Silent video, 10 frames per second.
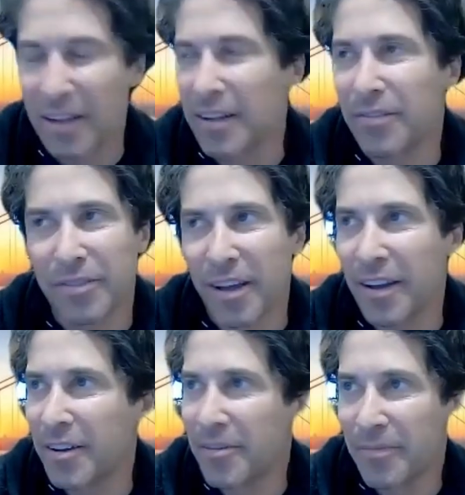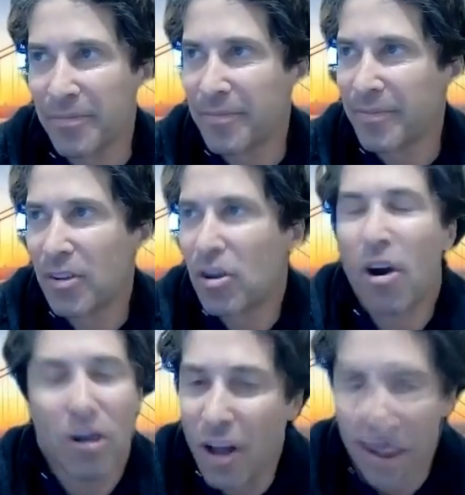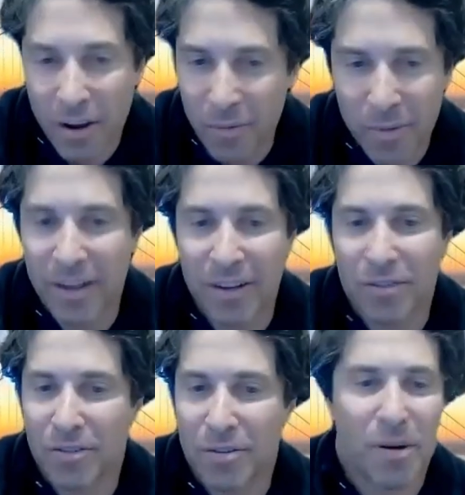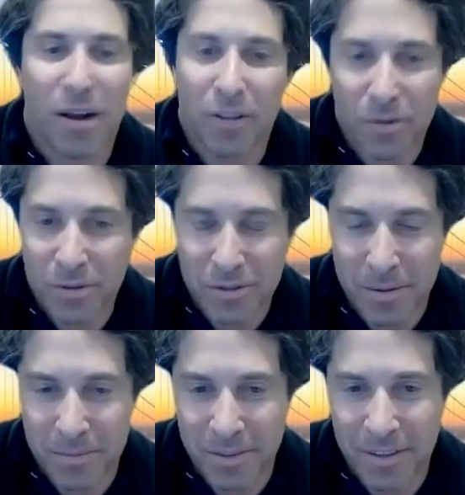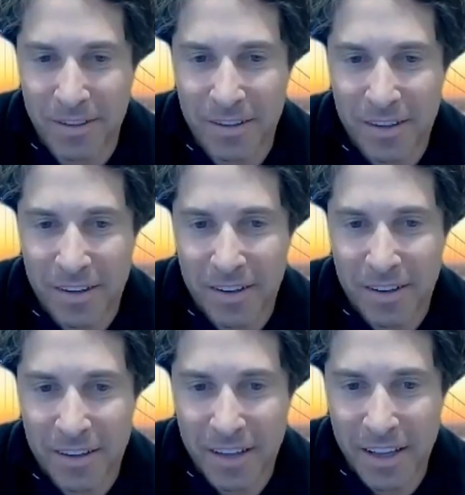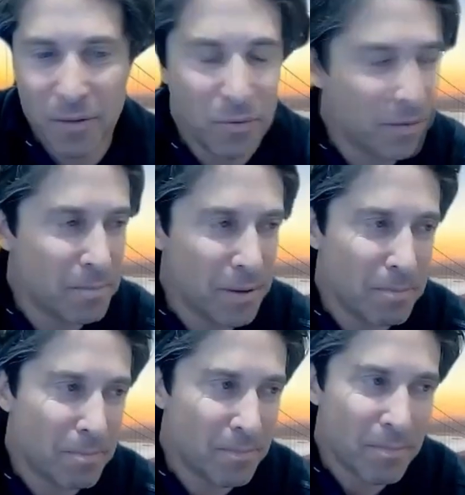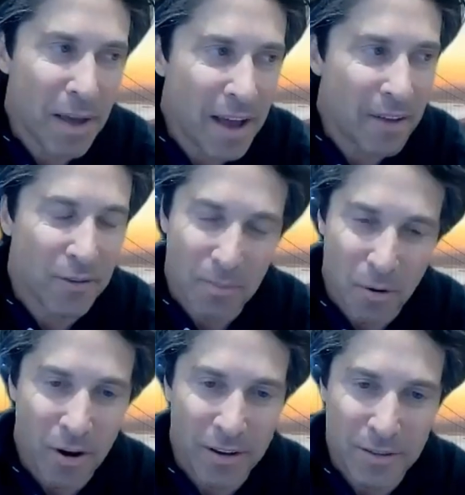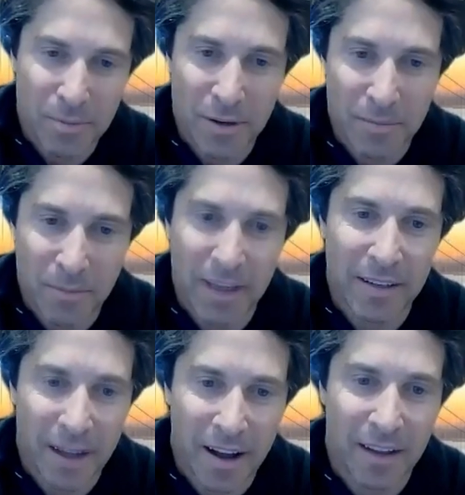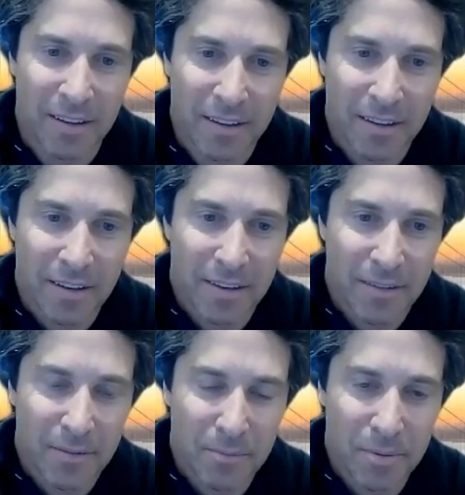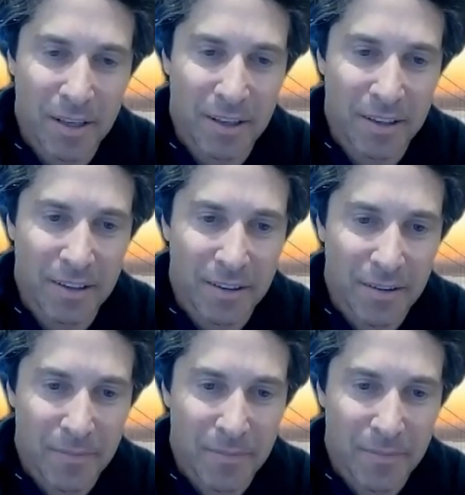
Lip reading: And if like Carlisle went under Apollo or something, it would be bad for the markets, but it may not be.